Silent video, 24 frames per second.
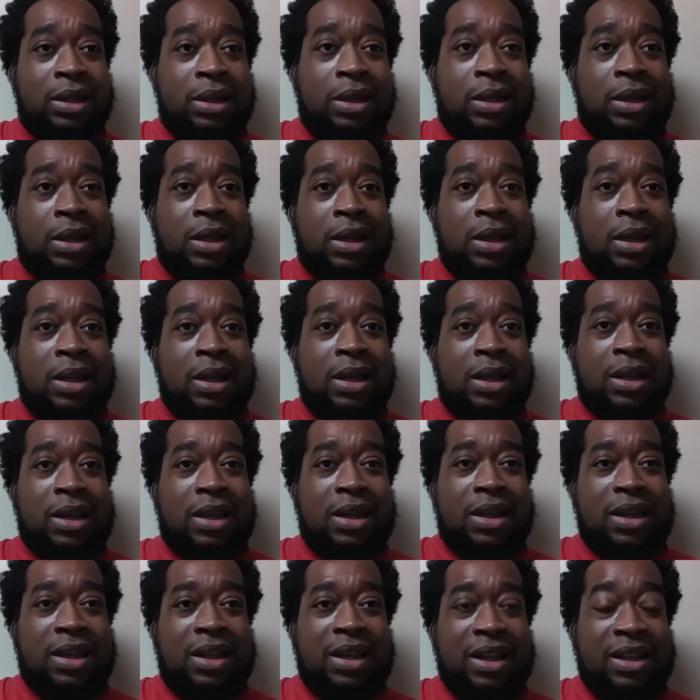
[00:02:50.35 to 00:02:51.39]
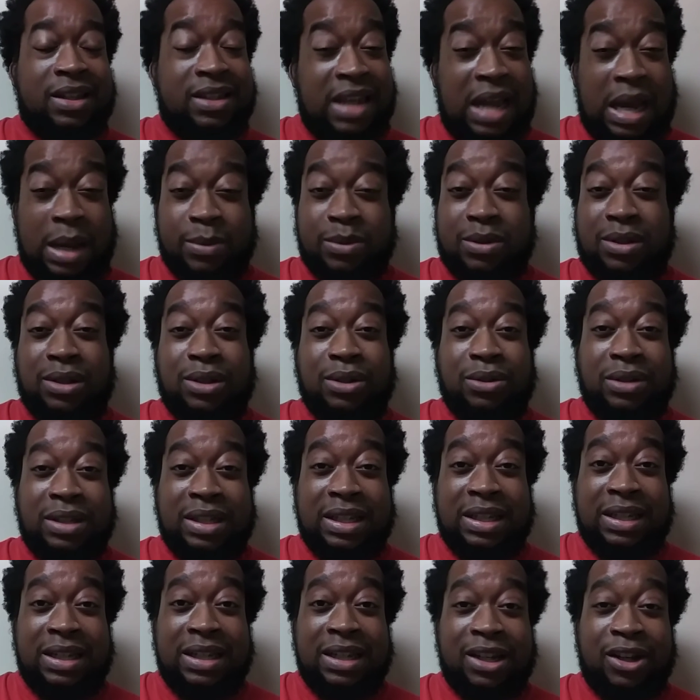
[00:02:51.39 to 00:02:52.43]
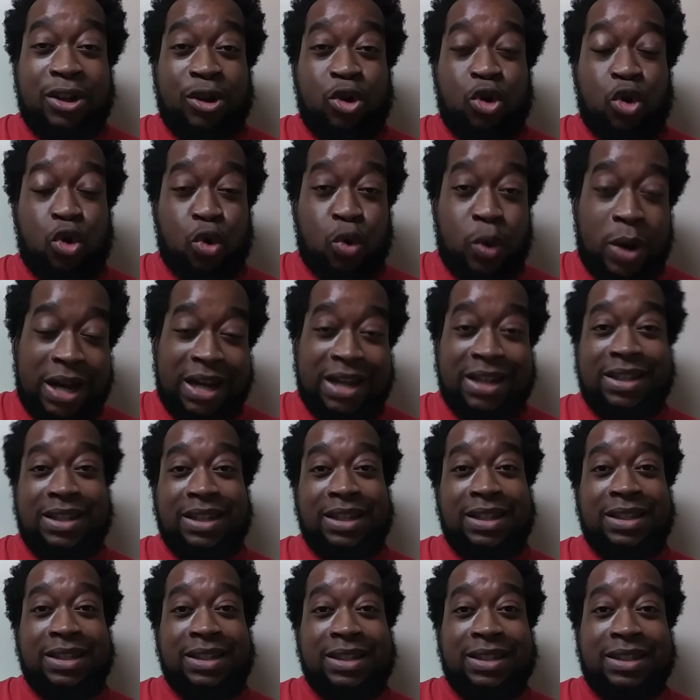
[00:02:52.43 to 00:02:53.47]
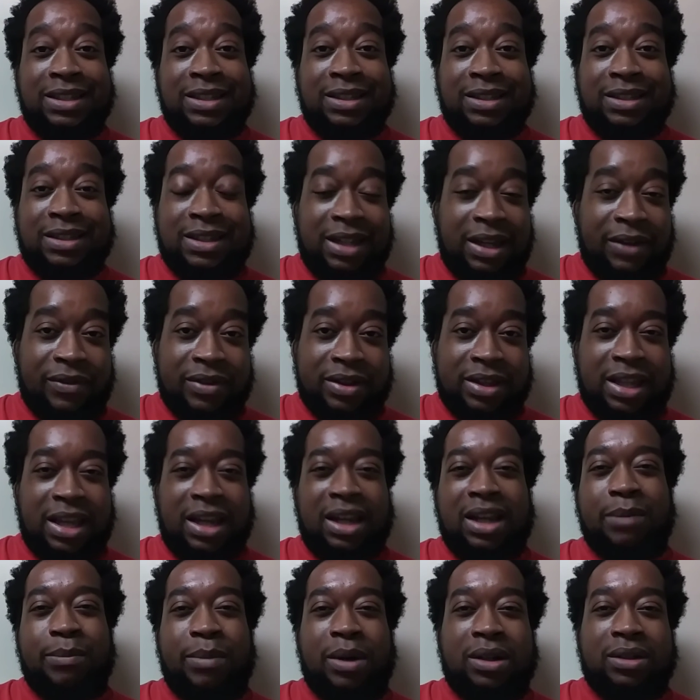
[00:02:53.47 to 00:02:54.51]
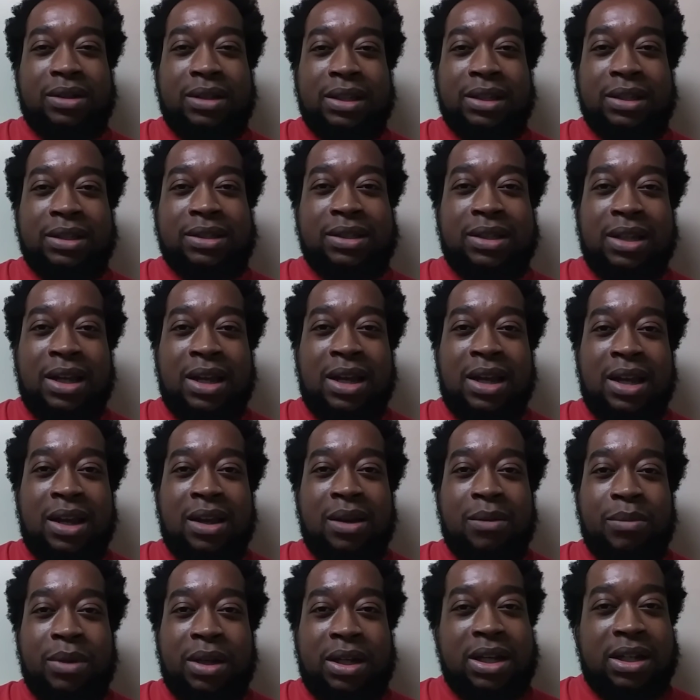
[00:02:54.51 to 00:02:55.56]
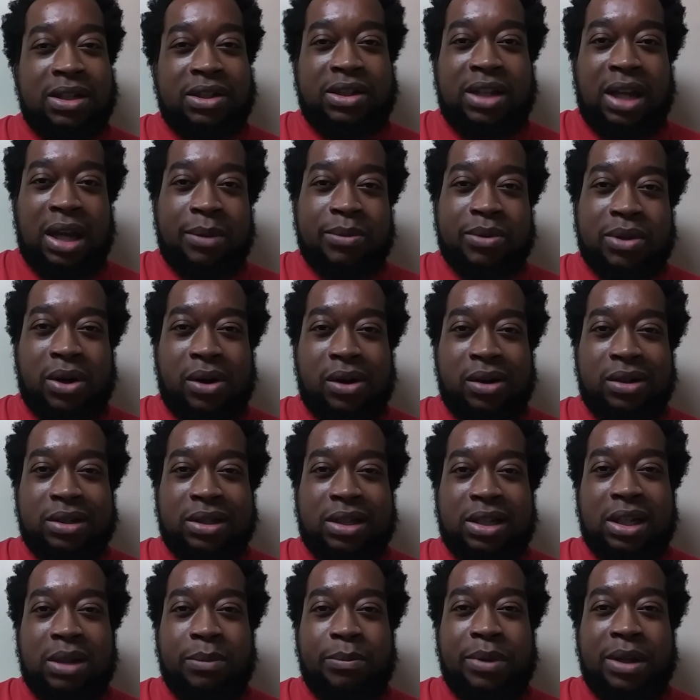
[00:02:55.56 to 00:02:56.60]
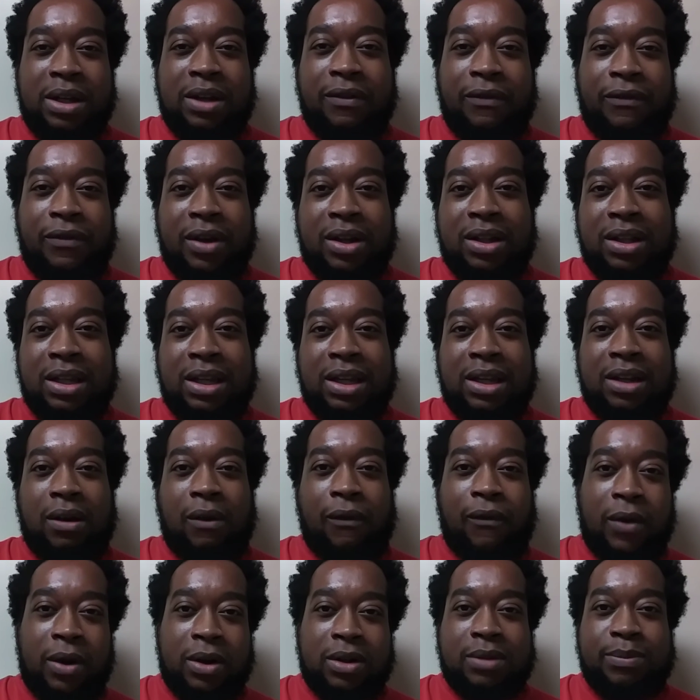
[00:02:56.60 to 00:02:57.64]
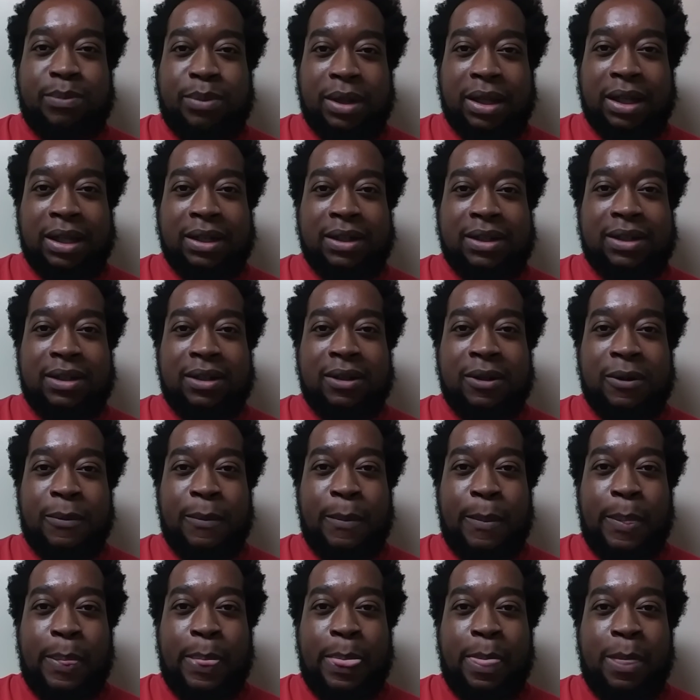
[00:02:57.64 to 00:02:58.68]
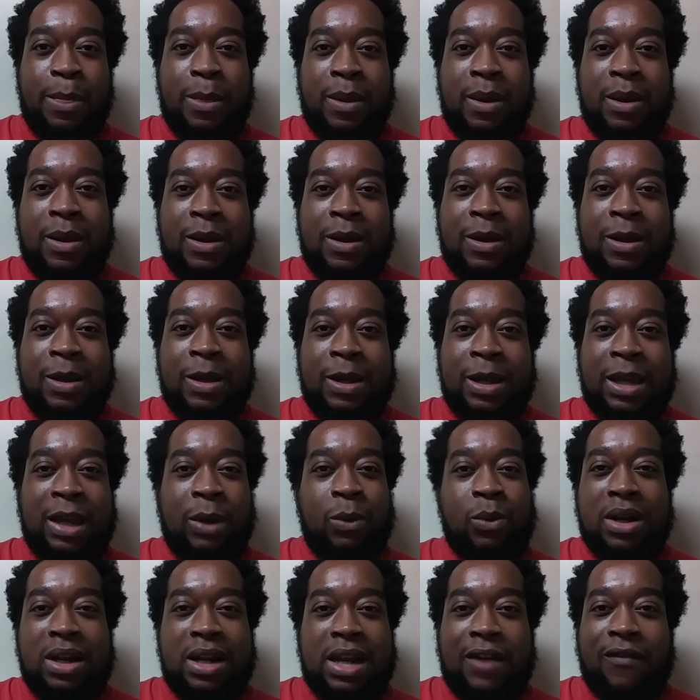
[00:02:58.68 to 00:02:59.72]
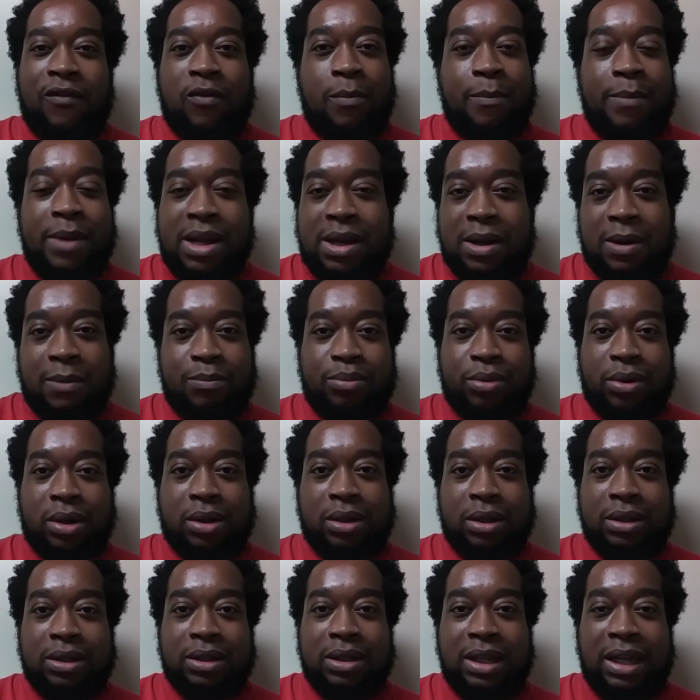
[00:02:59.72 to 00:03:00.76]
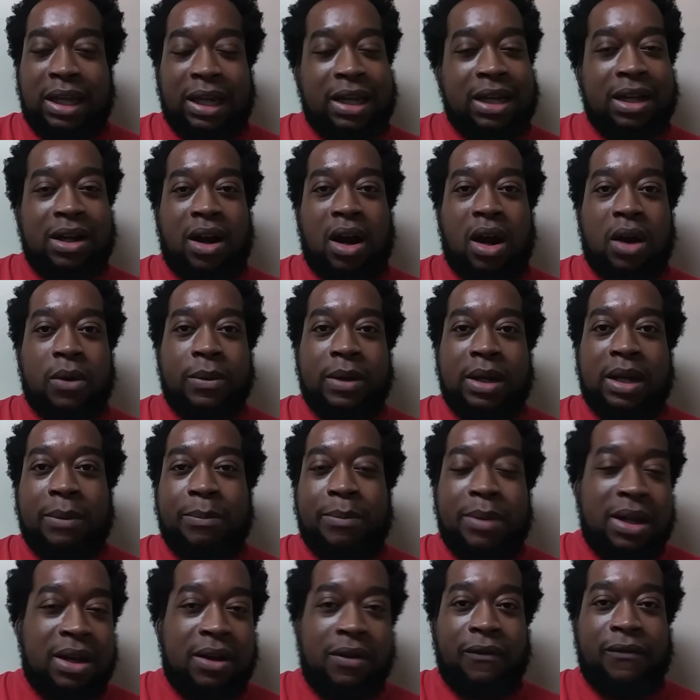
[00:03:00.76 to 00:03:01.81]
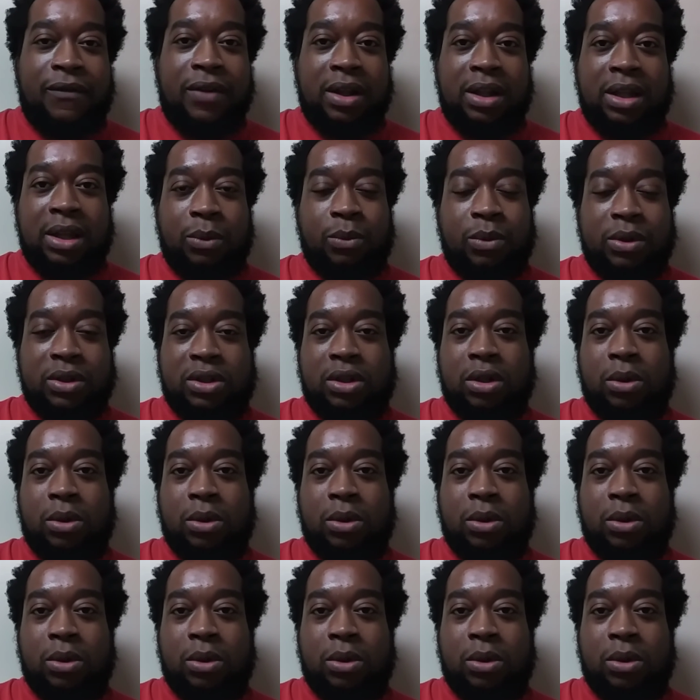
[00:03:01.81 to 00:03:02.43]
It's absolutely crazy to even think about this because James Harden could have been in Philly in the first place he would have never been to Brooklyn. He could have already been in Philly with Joel Embiid.